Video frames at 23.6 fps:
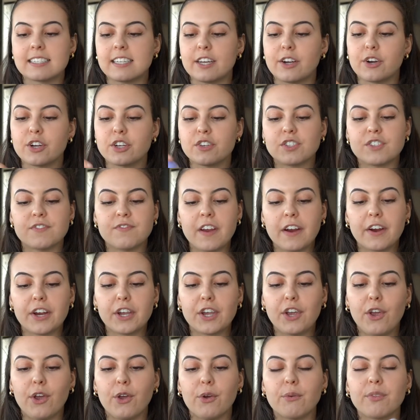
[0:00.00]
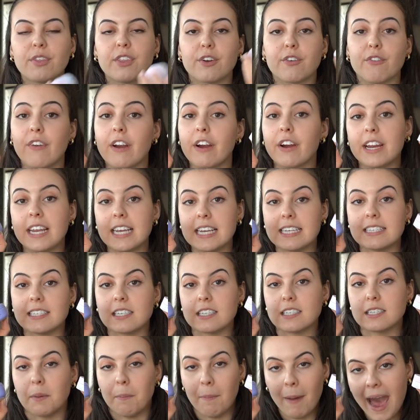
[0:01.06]
They're very cute, they're very
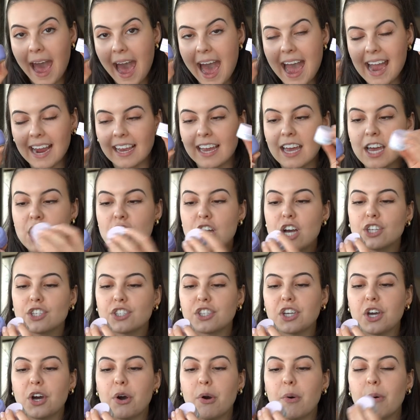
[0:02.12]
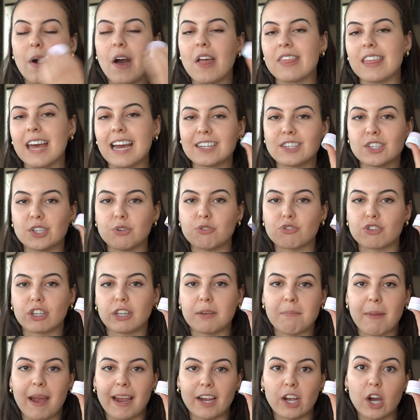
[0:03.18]
easy to pack, so that's usually
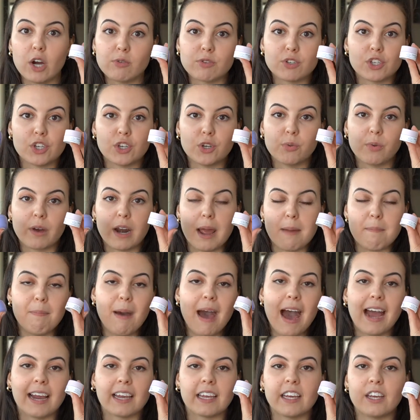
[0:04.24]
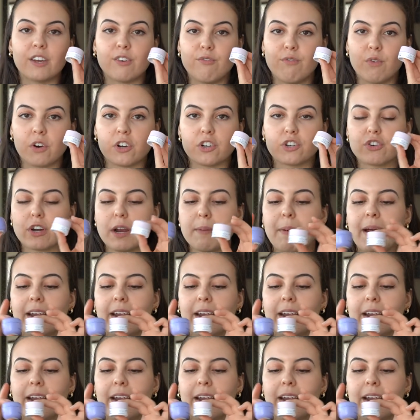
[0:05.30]
my go-to when I'm packing for a trip.